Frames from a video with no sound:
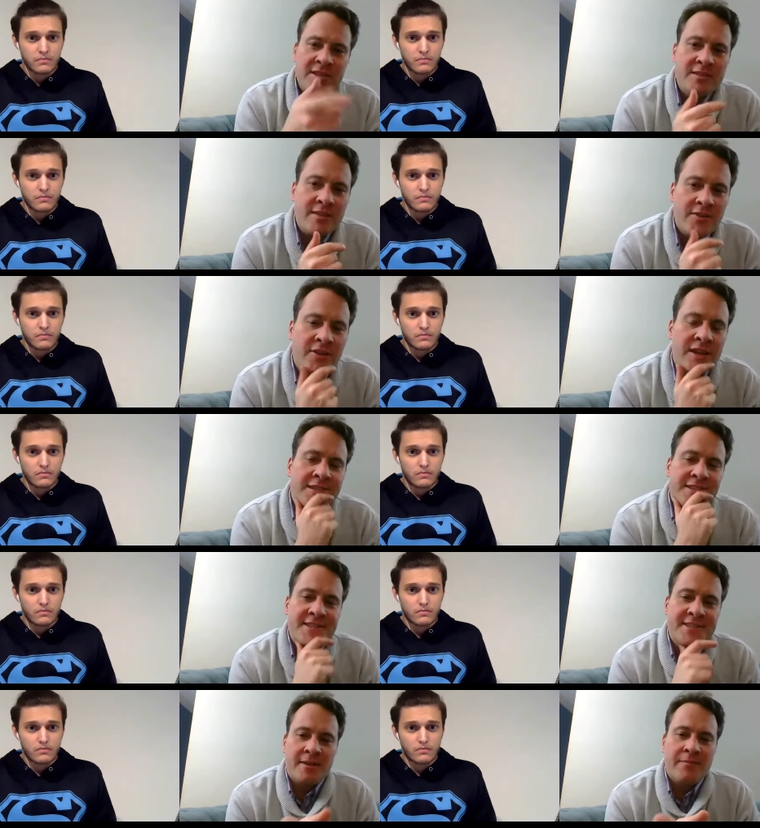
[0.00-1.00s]
Speaker 1: is
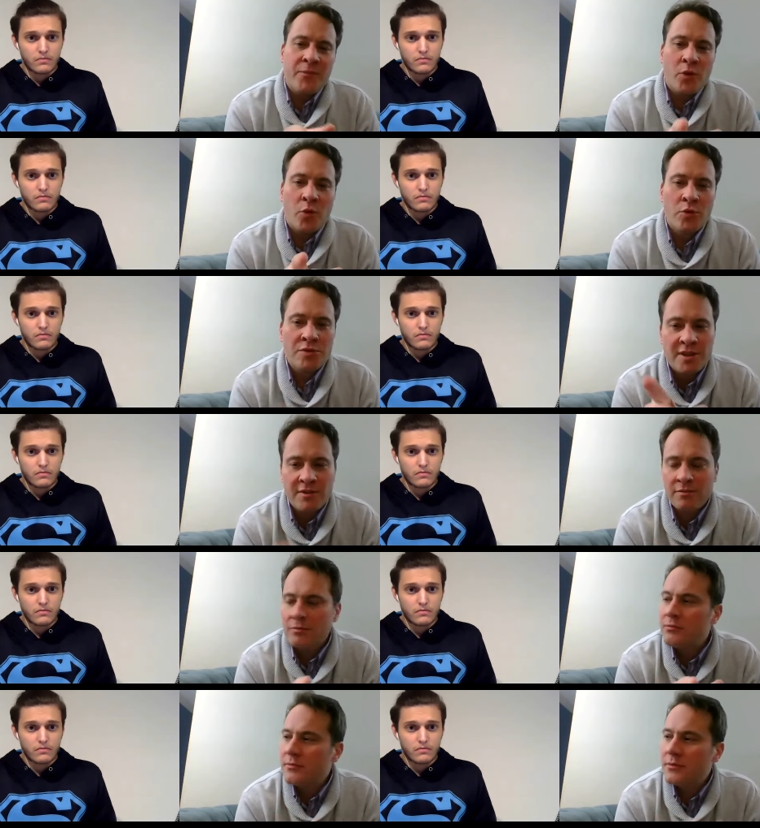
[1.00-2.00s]

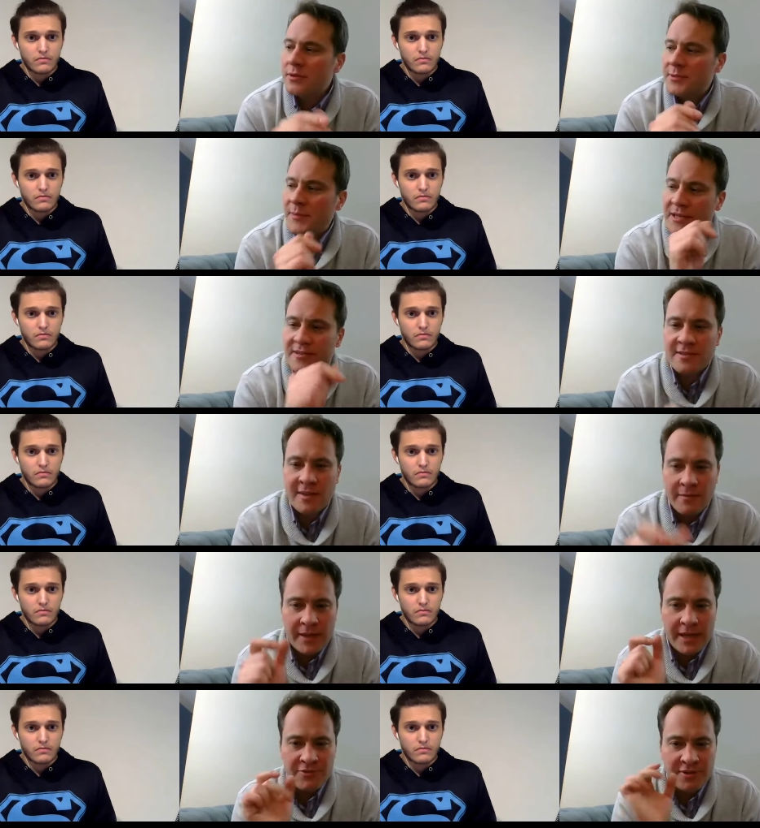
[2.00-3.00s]
also speaks to
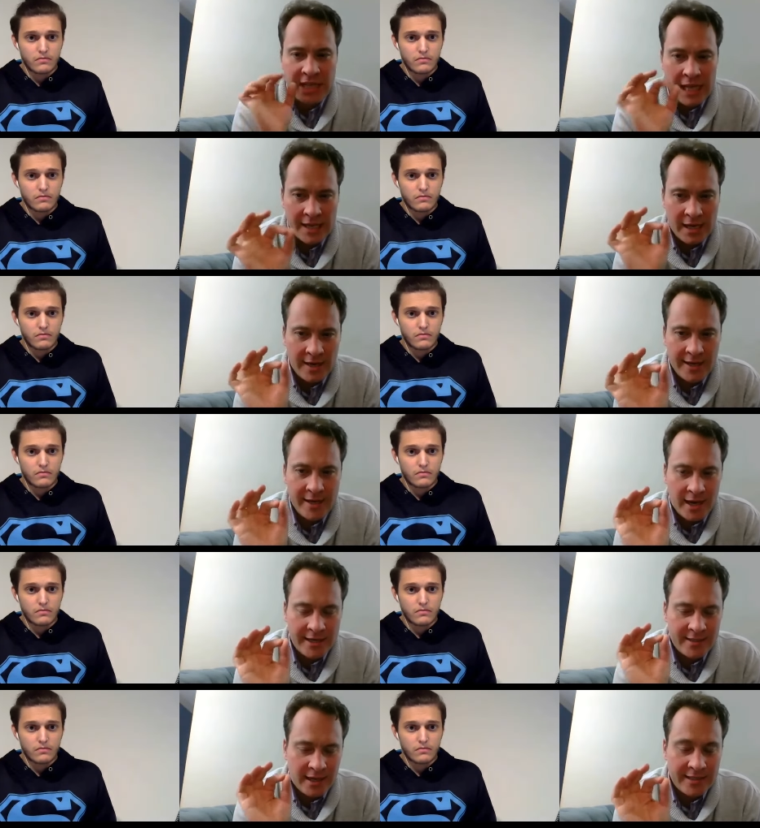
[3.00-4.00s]
something interesting that I
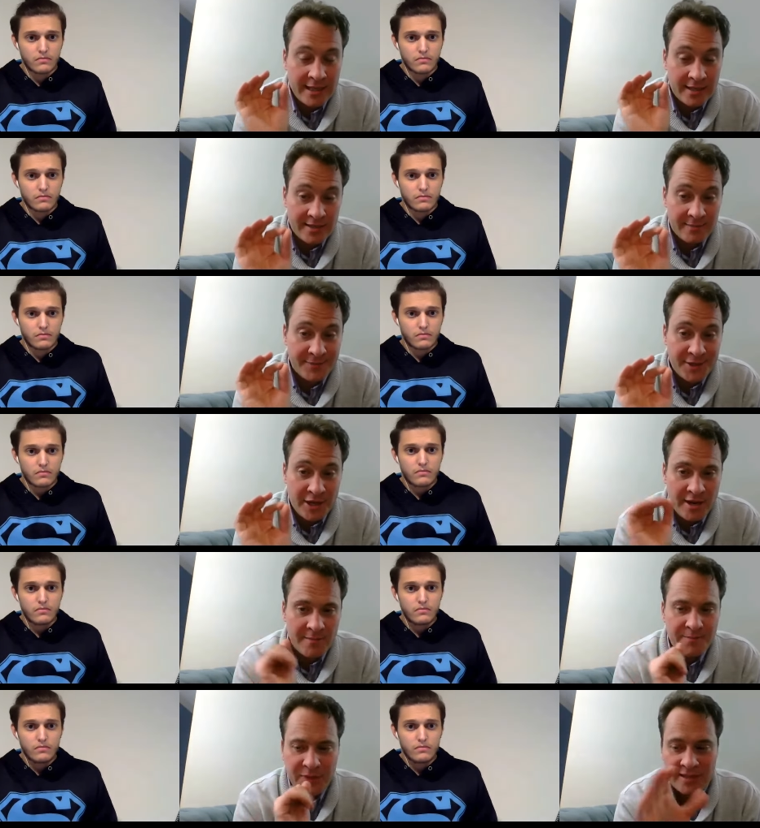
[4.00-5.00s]
take some
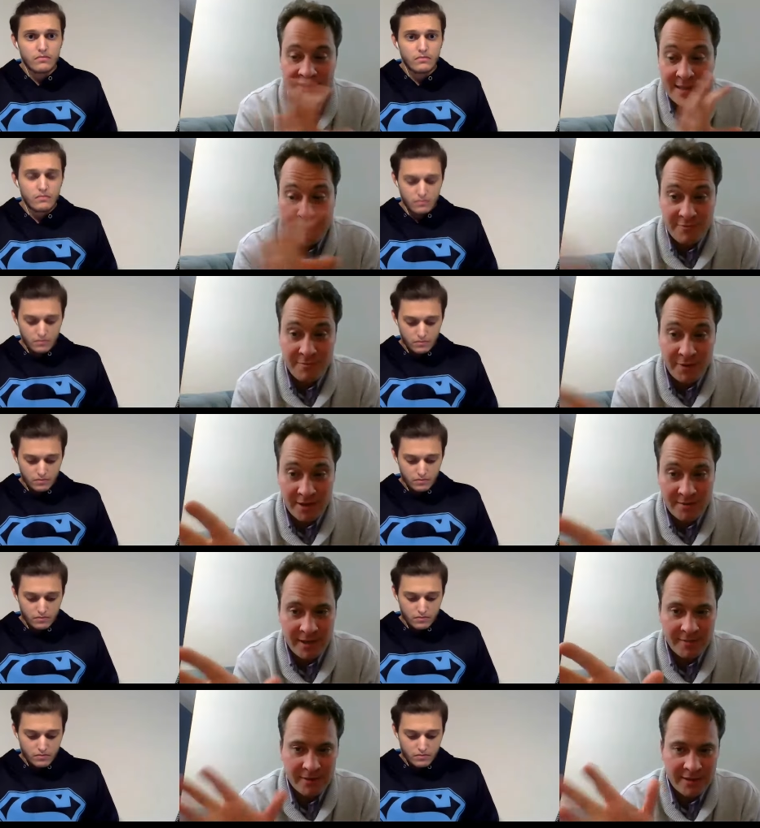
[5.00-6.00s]
time in a separate part of
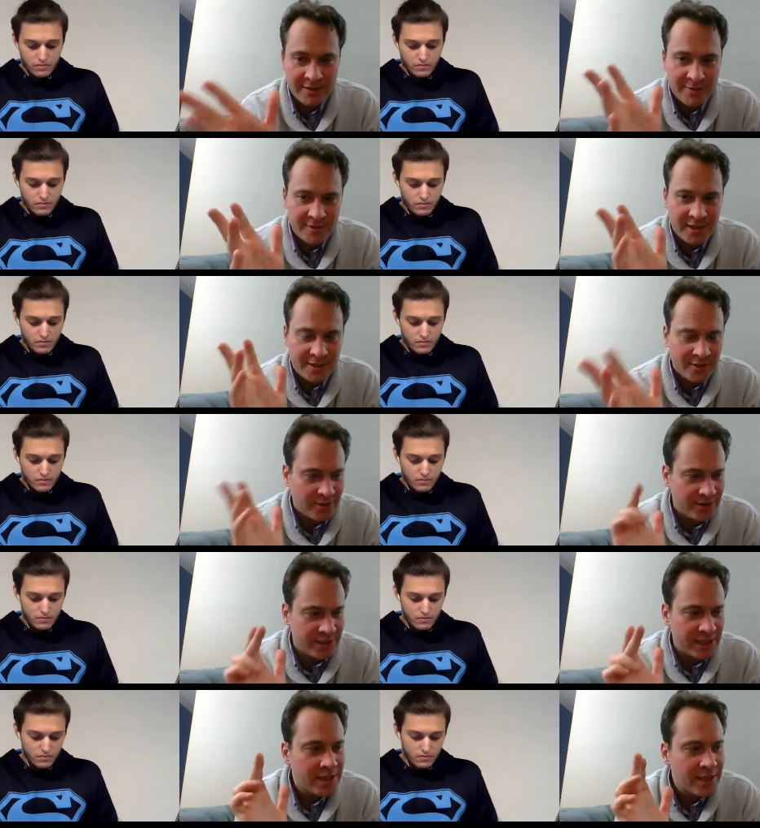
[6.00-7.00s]
my political
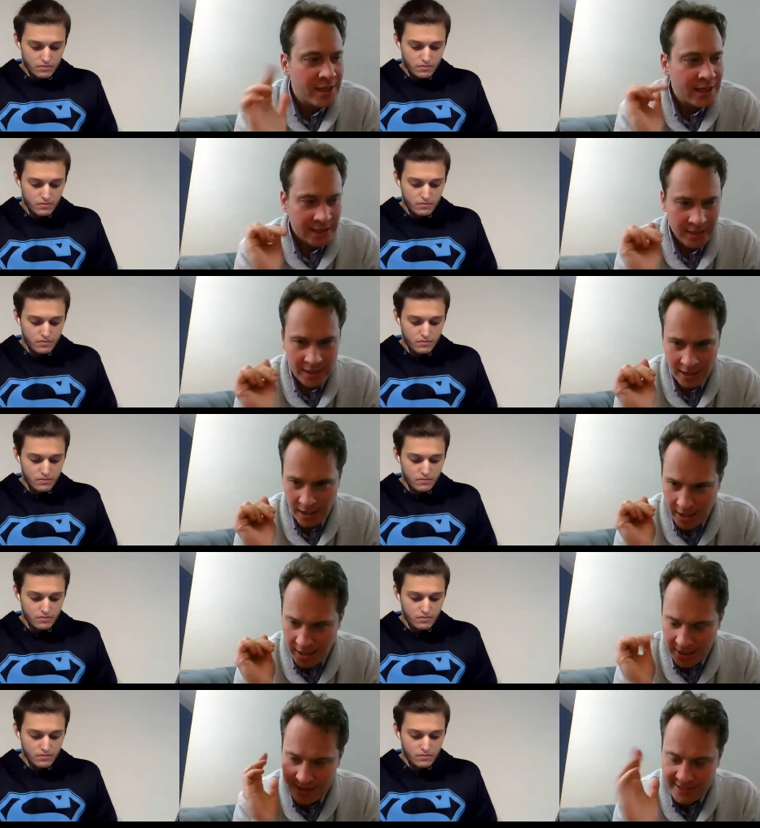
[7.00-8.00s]
psychology
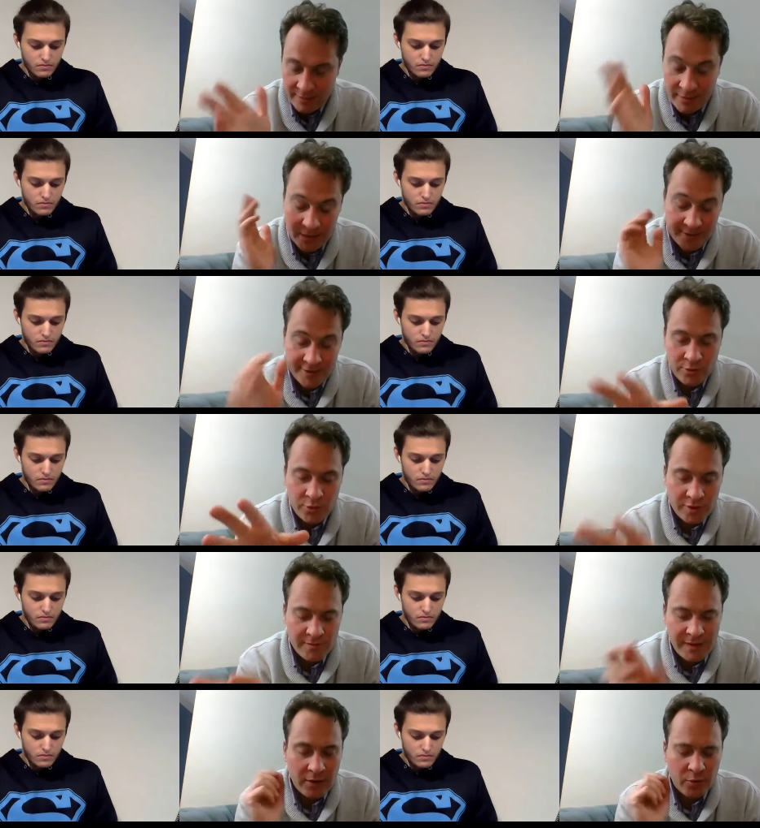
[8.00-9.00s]
seminars to talk
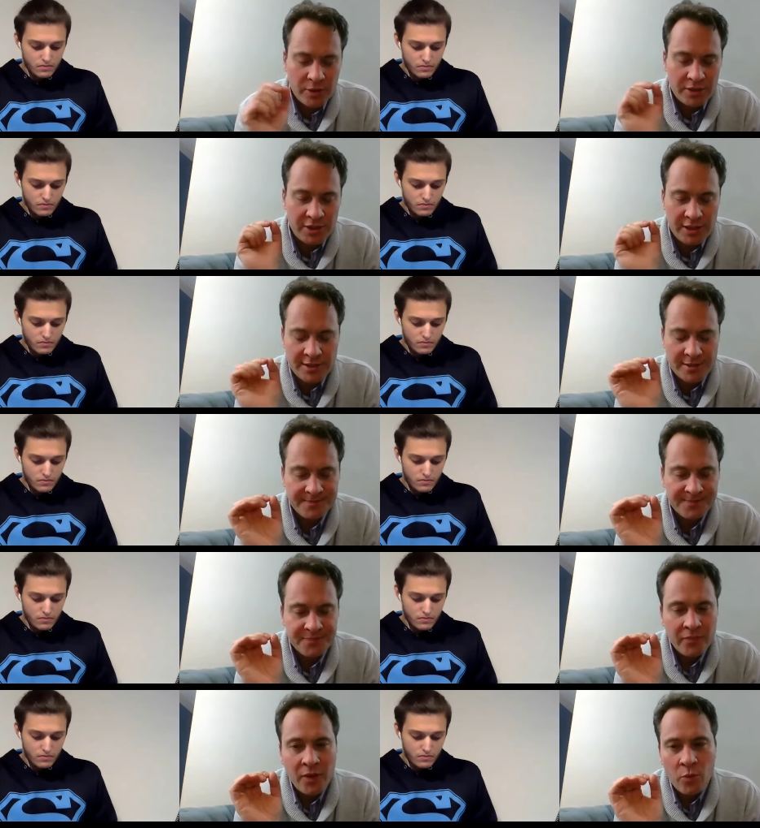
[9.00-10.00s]
about, which is
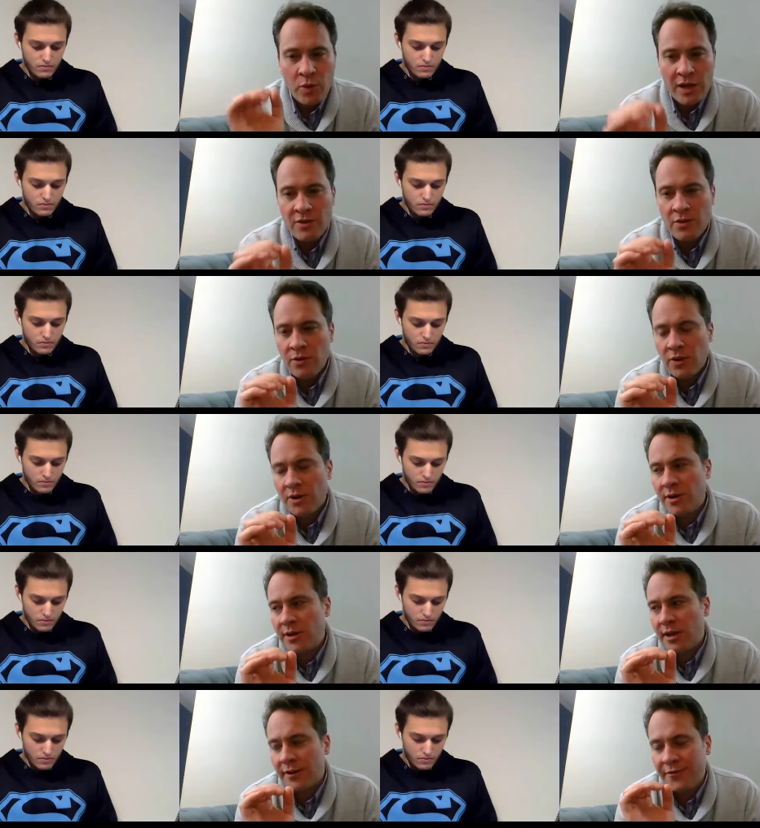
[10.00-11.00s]
when you look
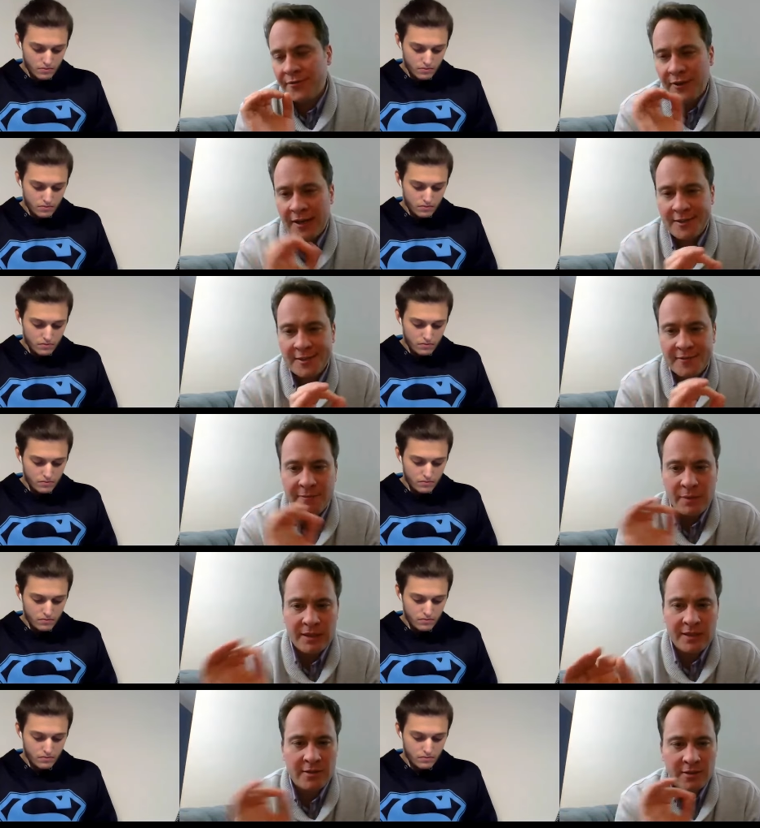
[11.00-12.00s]
at effective
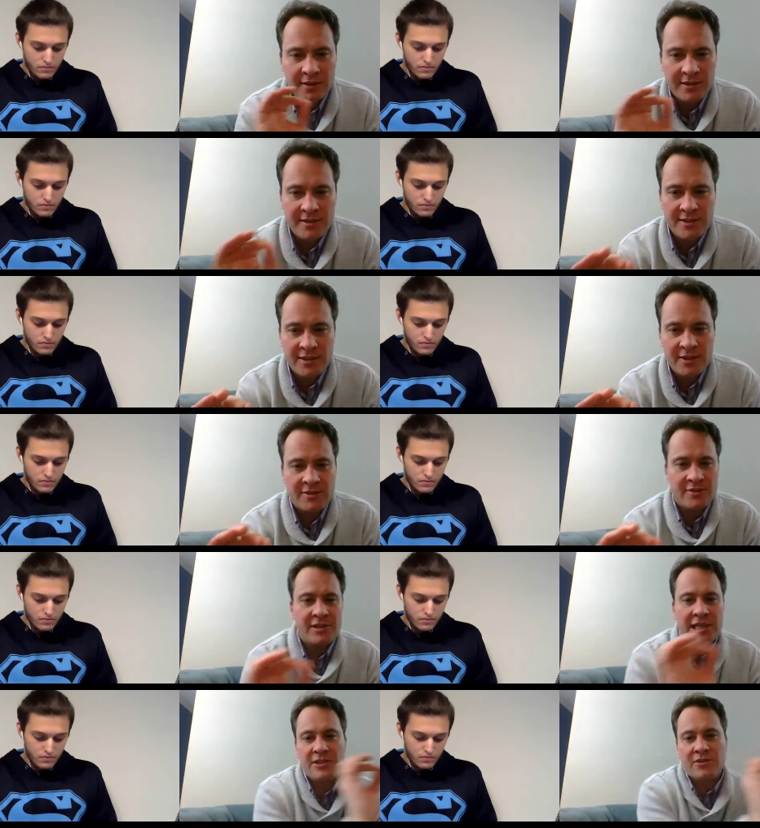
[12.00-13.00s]
political
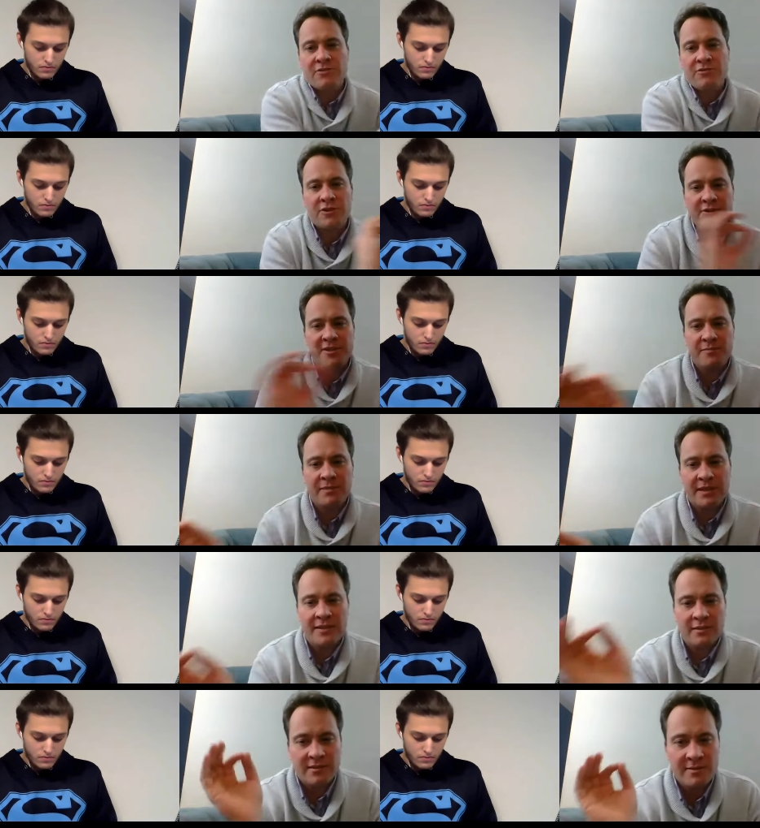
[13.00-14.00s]
insurgencies across the
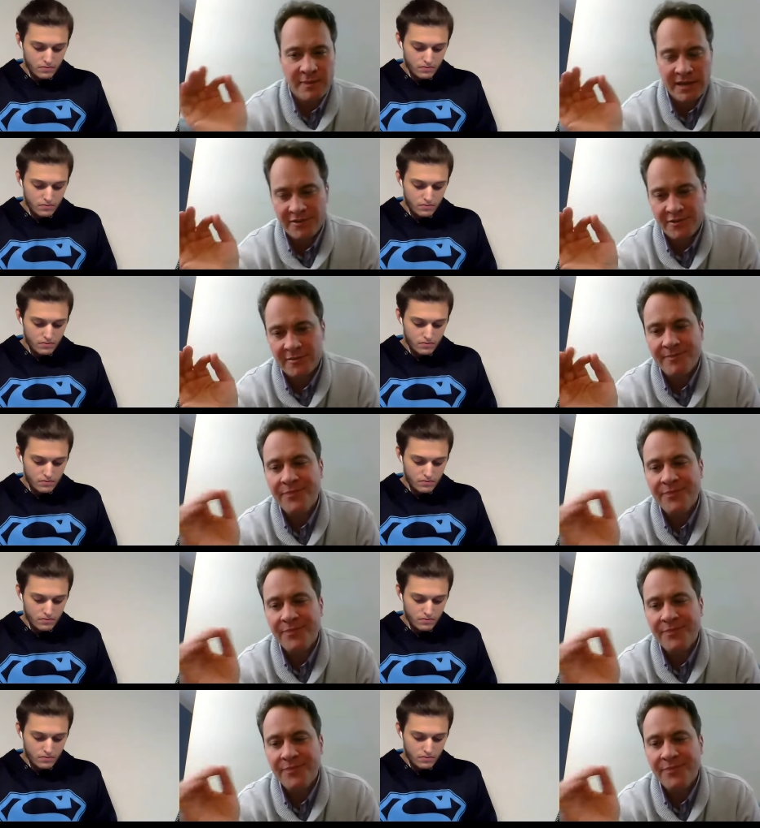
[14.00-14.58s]
political spectrum,